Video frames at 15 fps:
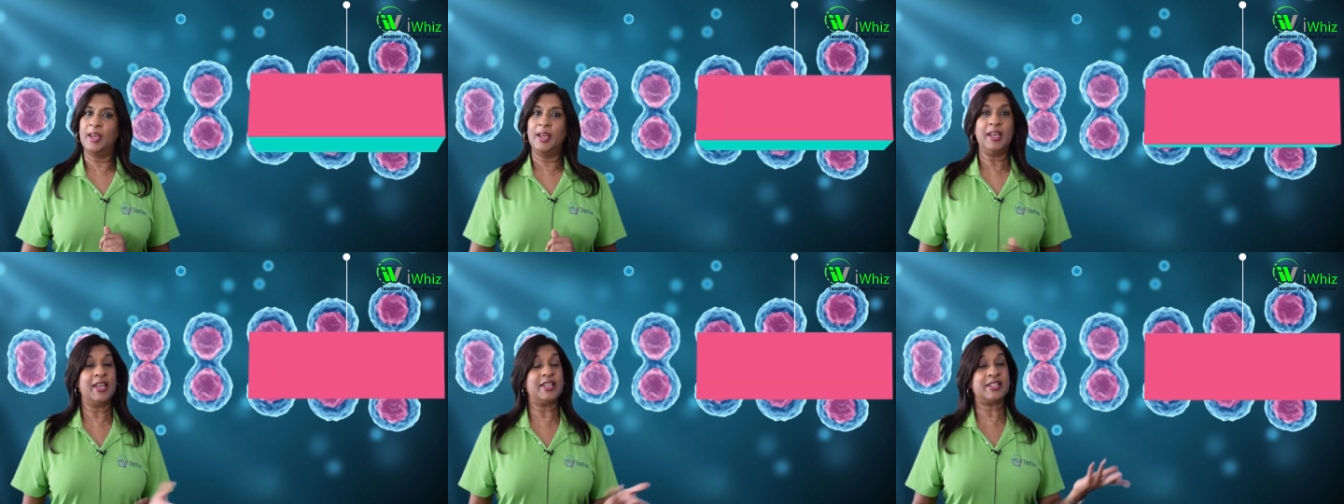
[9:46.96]

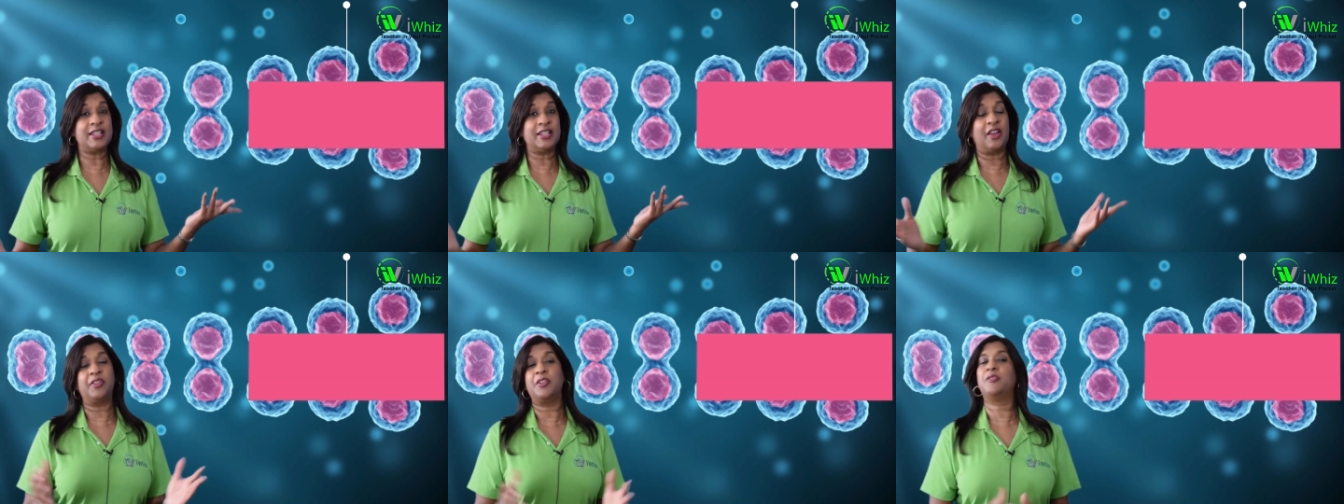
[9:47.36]
Here's
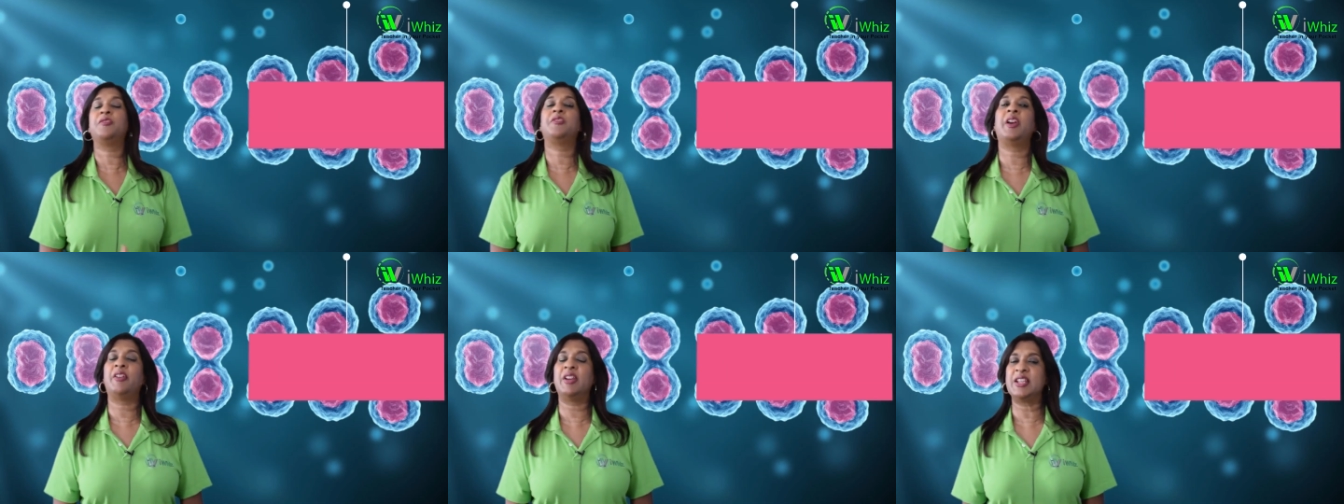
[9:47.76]
another
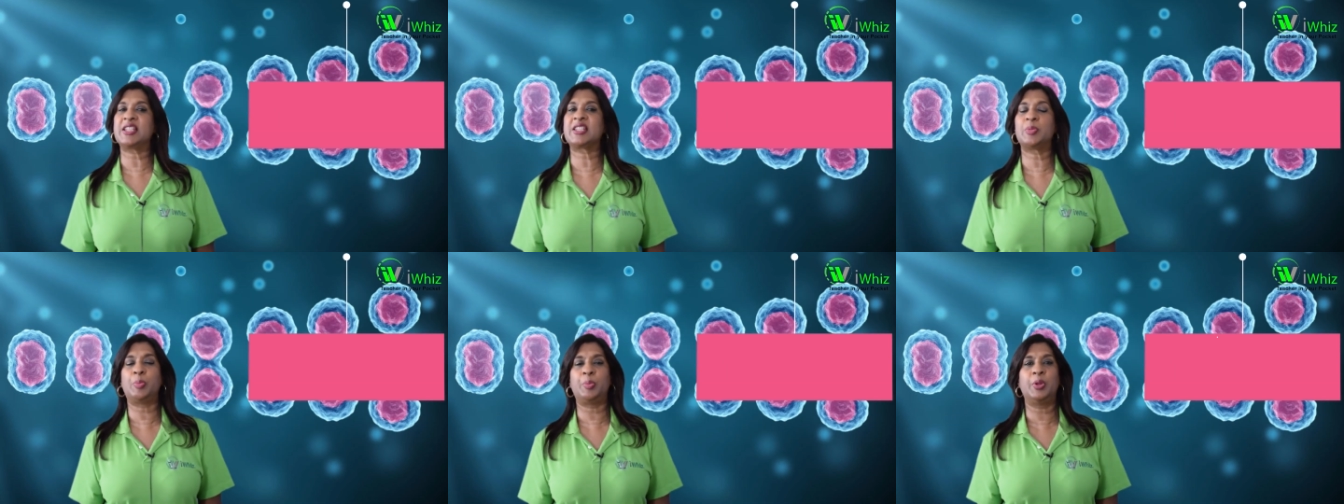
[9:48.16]
very
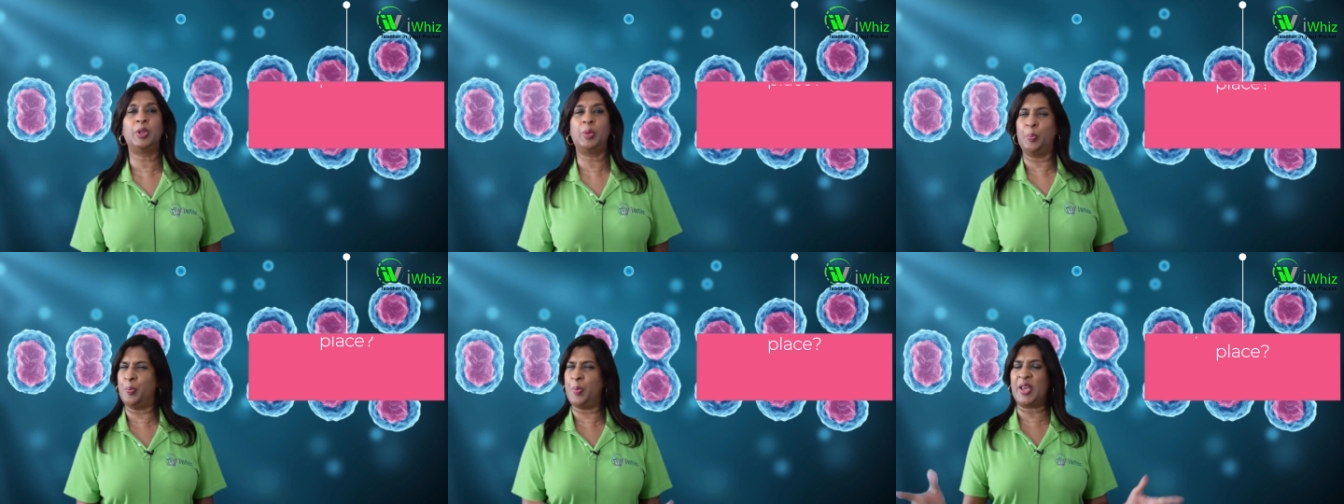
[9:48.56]

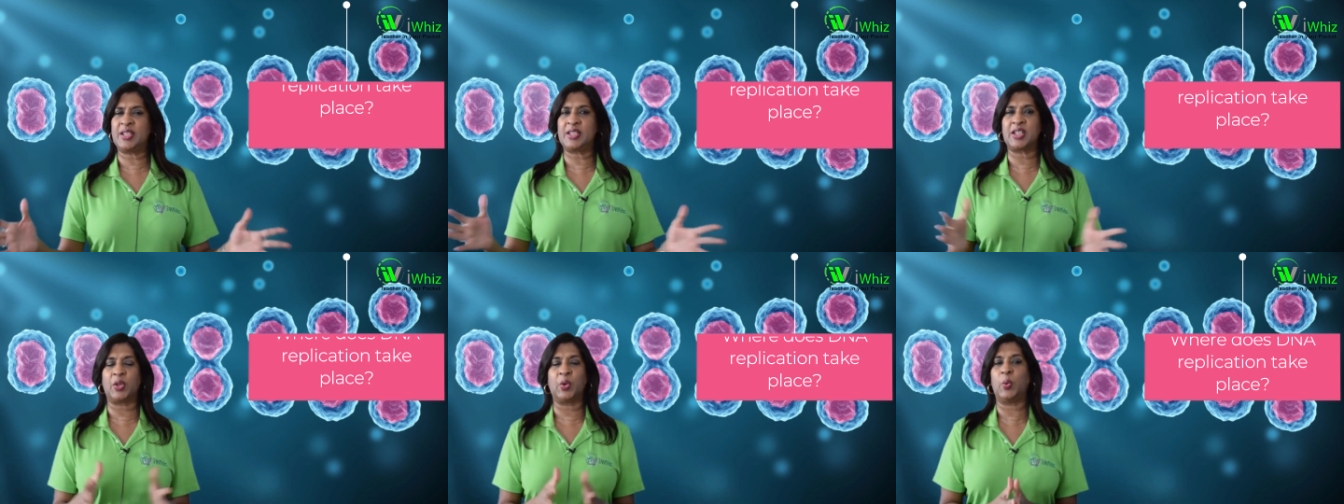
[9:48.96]
simple,
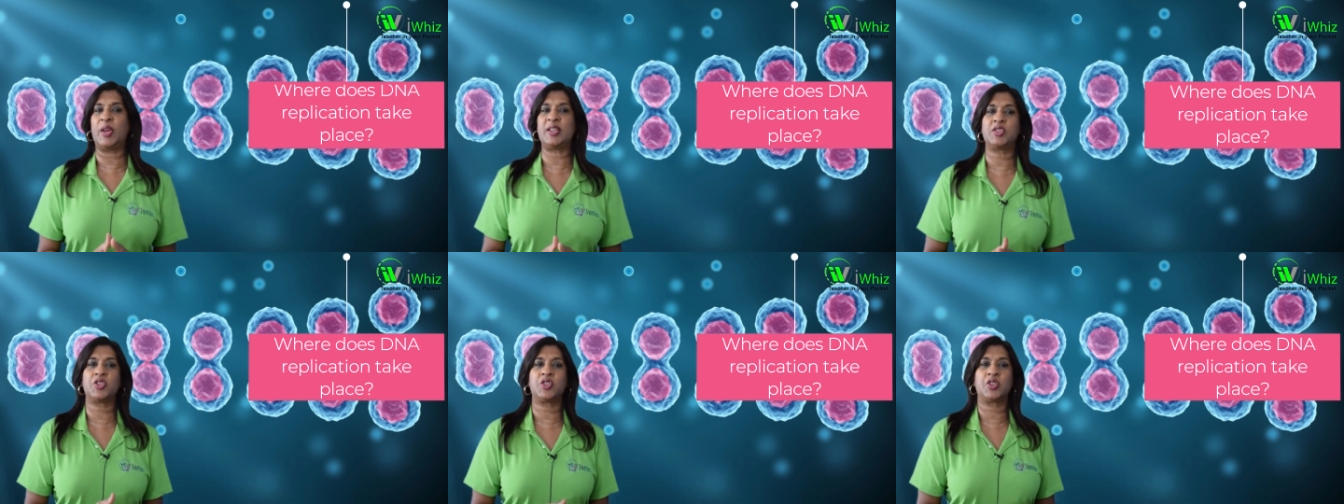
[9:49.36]
basic
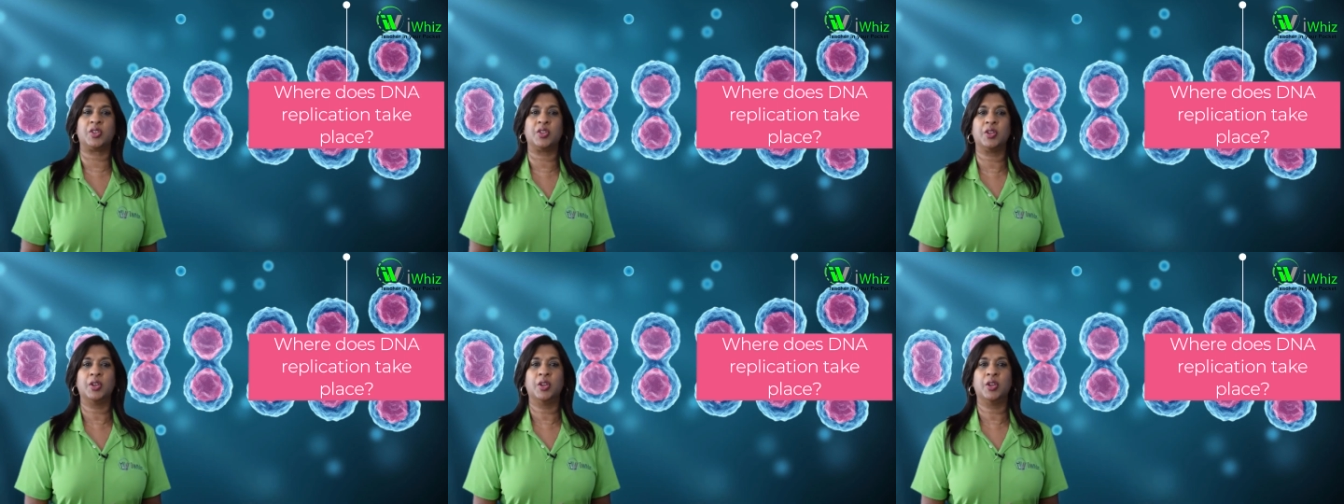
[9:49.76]
question.